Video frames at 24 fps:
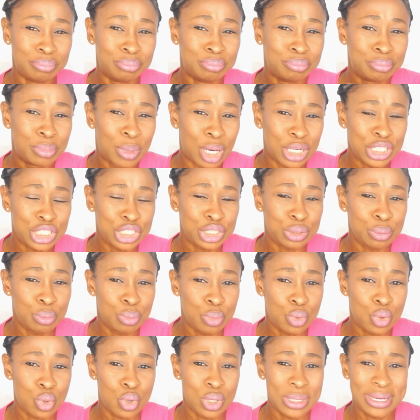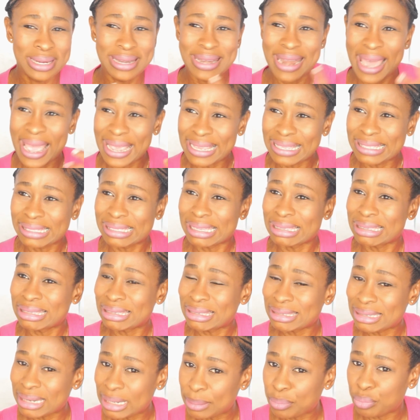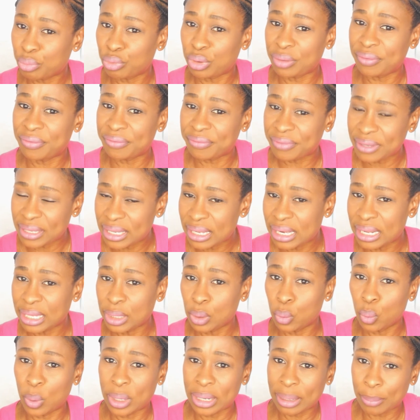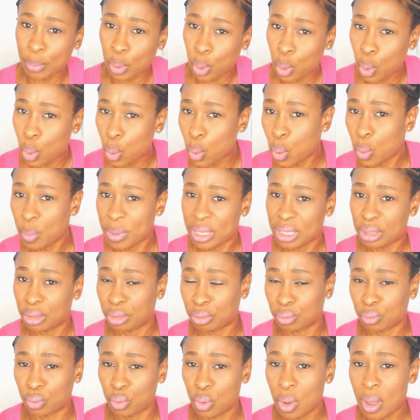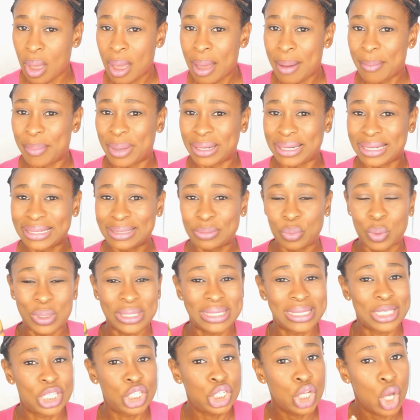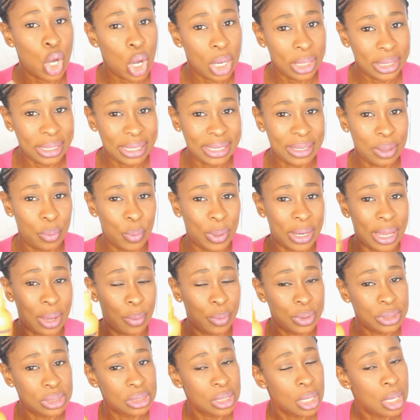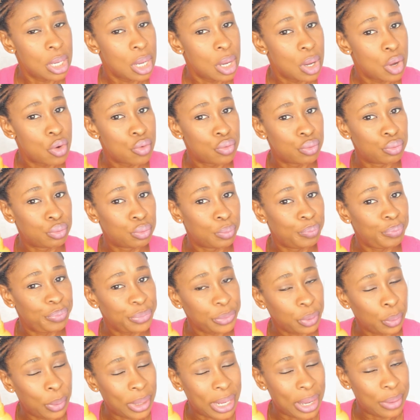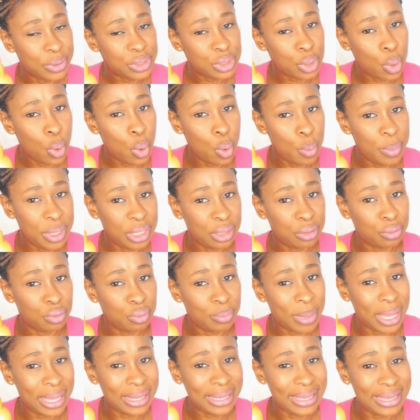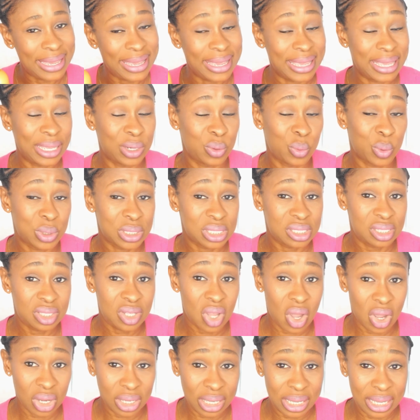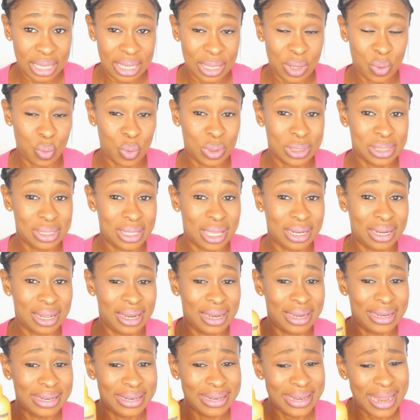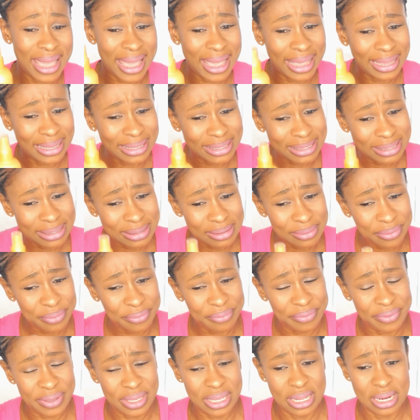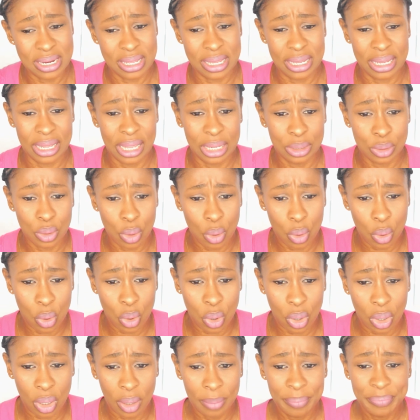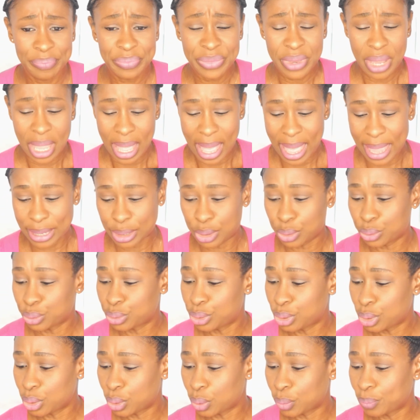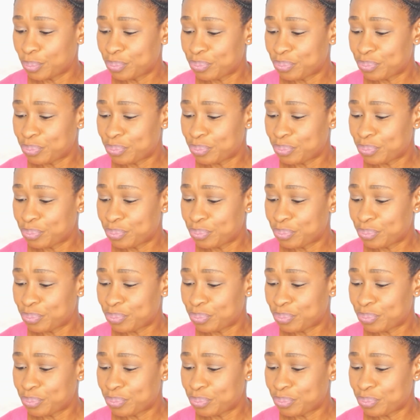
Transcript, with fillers: much more nicer slippery feeling when i'm combing through but it was tugging when i was when I was combing through my hair, it was tugging. It was not a nice feeling at all. I don't know.